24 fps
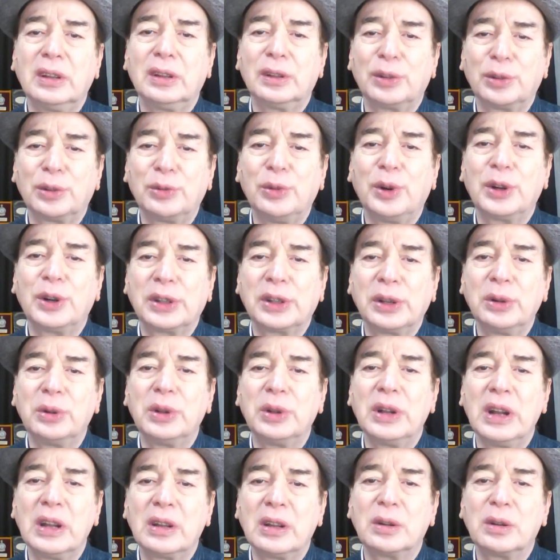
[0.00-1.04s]
is what you
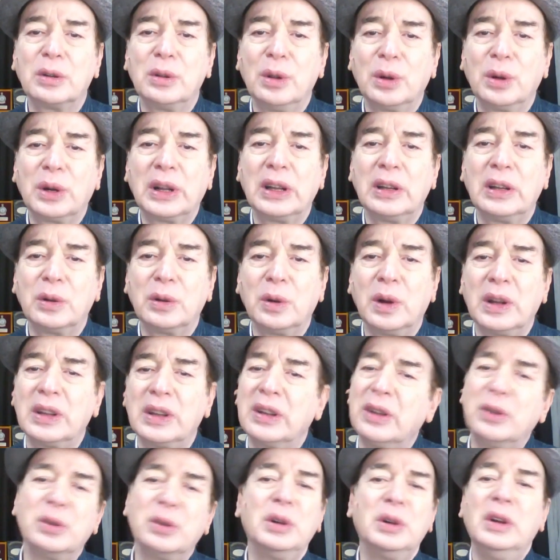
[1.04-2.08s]
need to look into
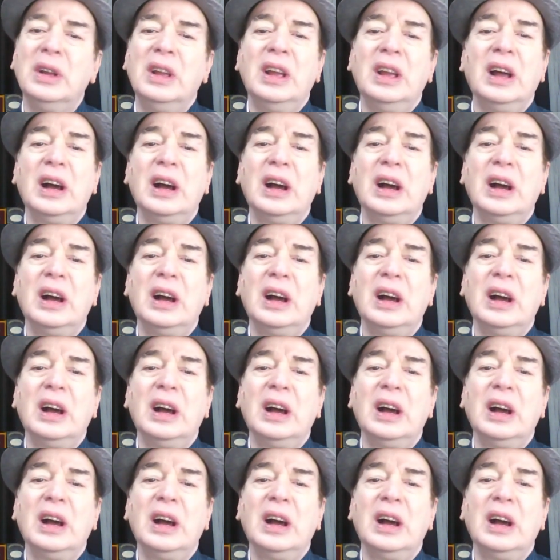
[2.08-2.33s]
and you